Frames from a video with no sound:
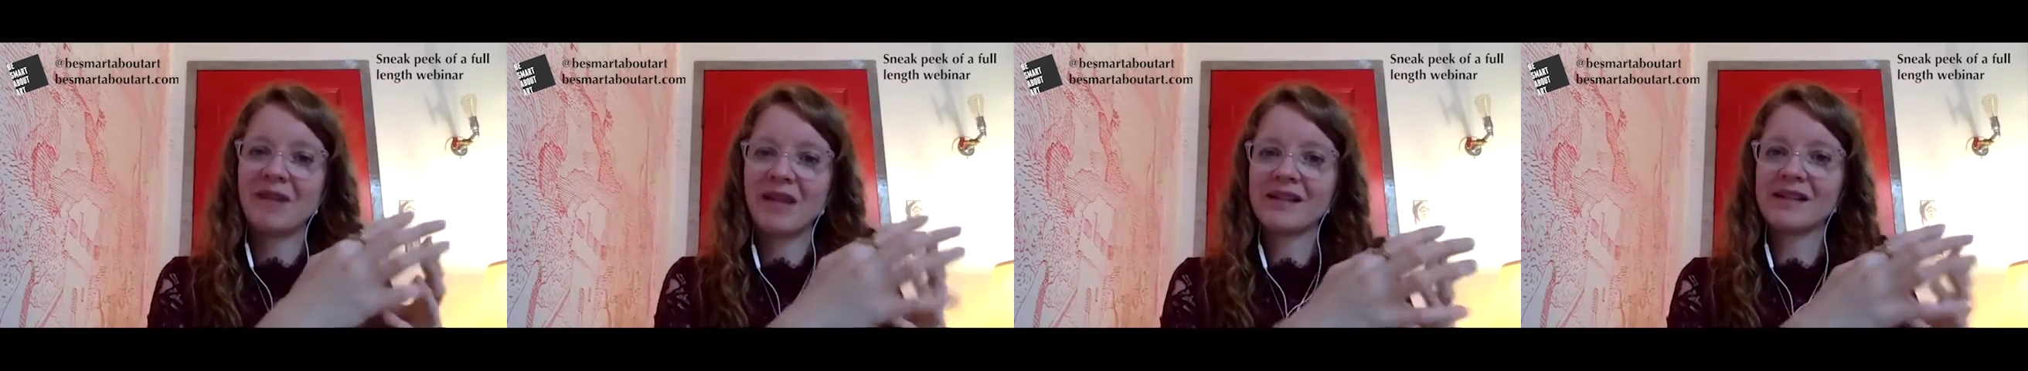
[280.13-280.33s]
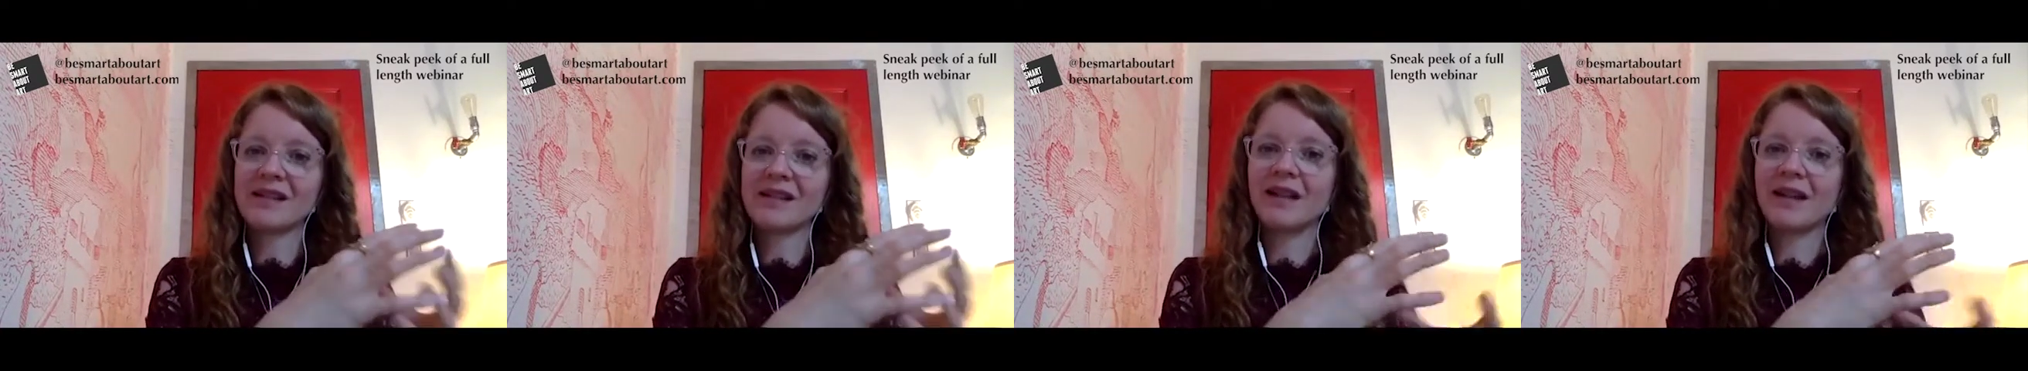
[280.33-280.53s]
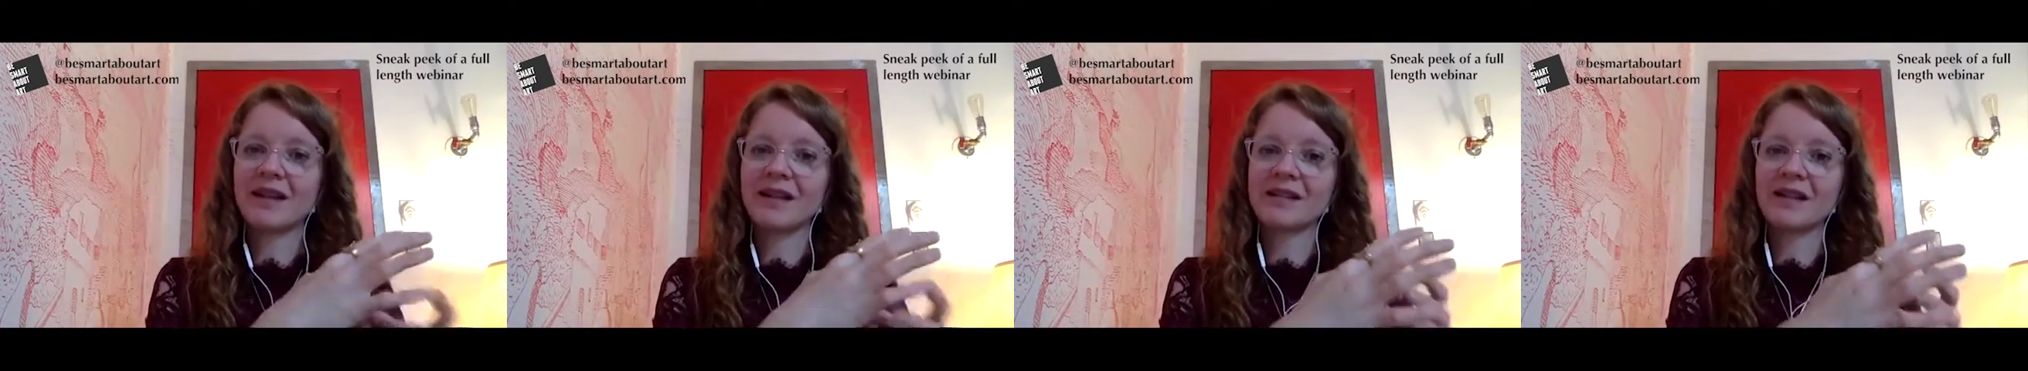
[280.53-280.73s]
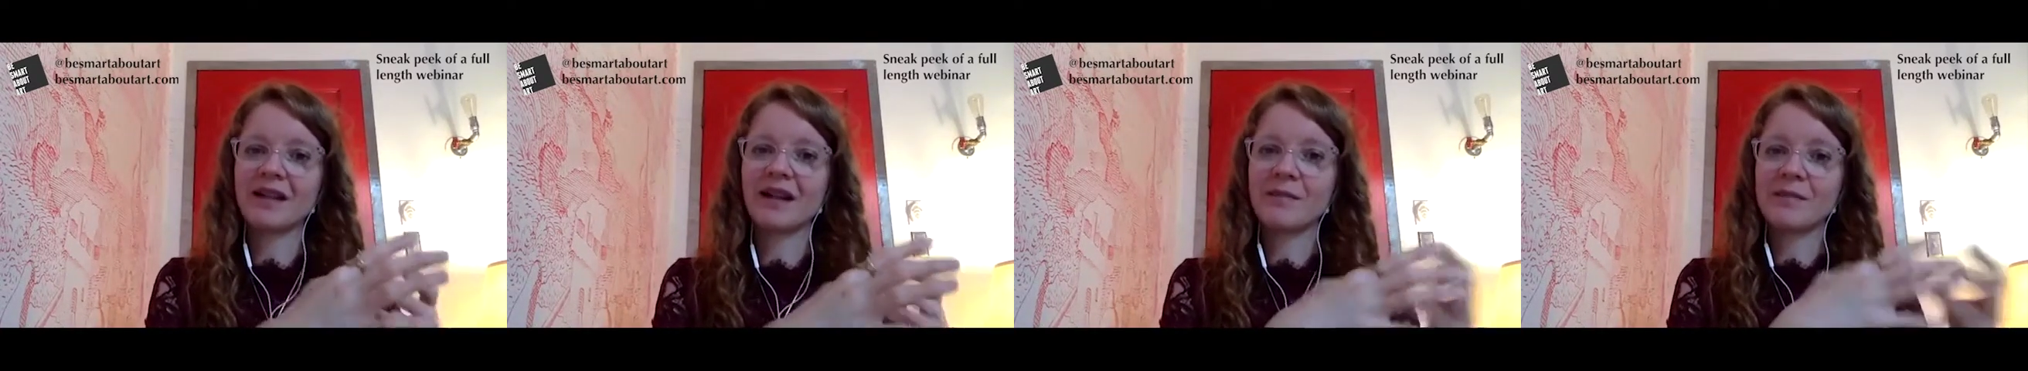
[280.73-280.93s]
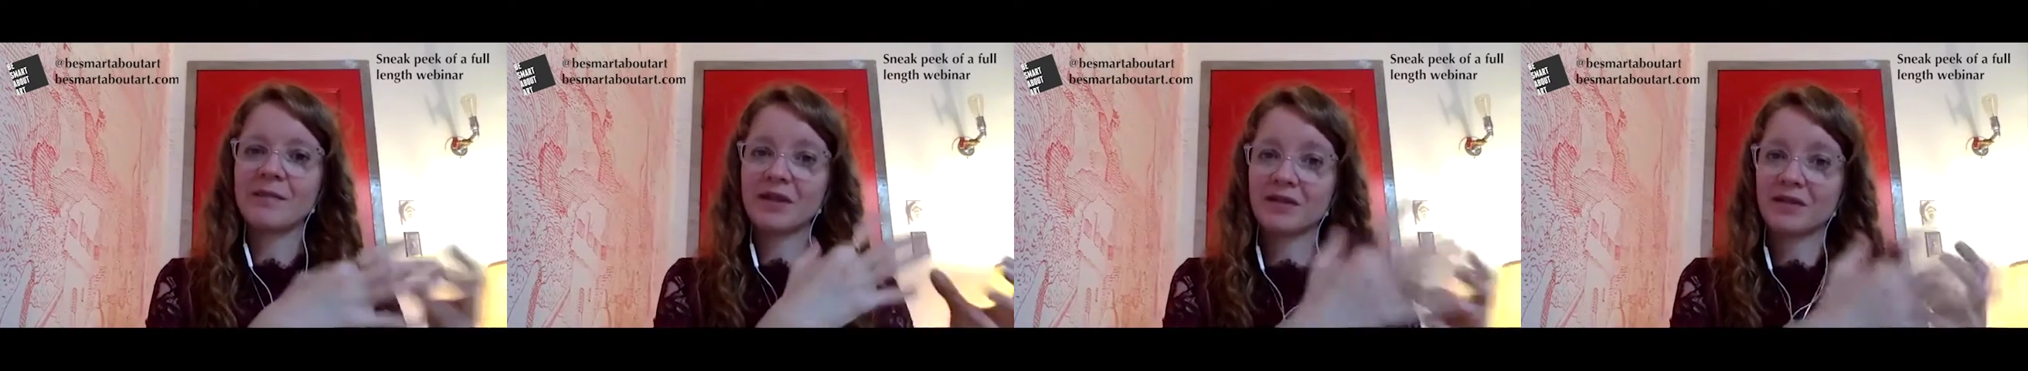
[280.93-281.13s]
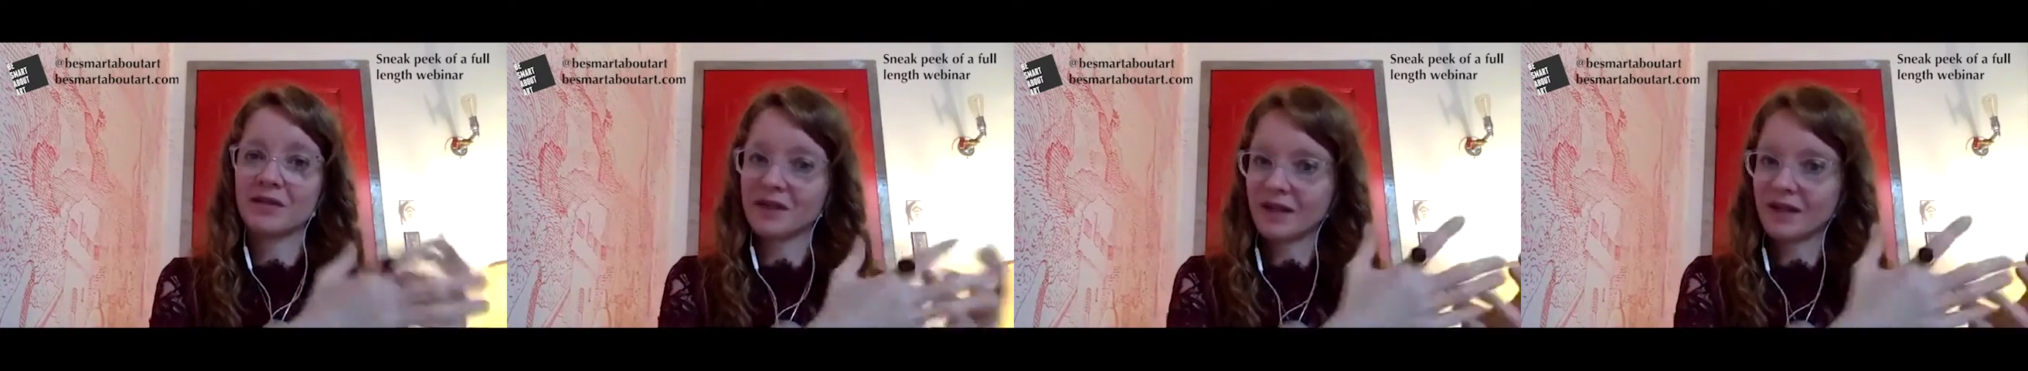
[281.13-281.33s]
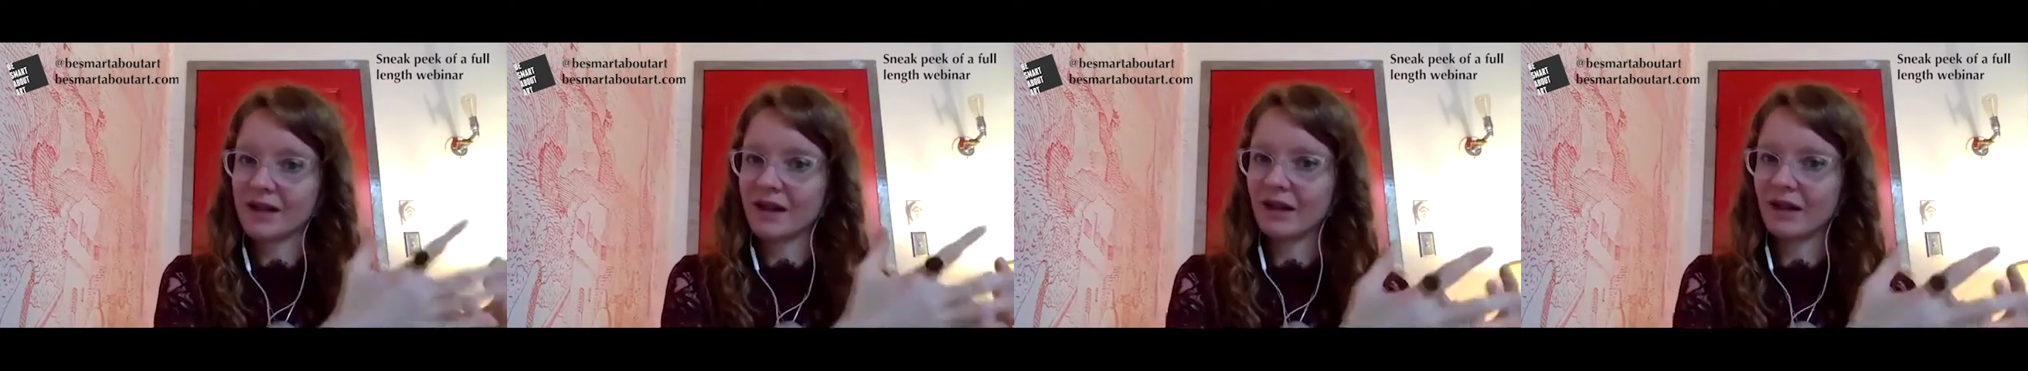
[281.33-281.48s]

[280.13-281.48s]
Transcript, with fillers: it's a nice time to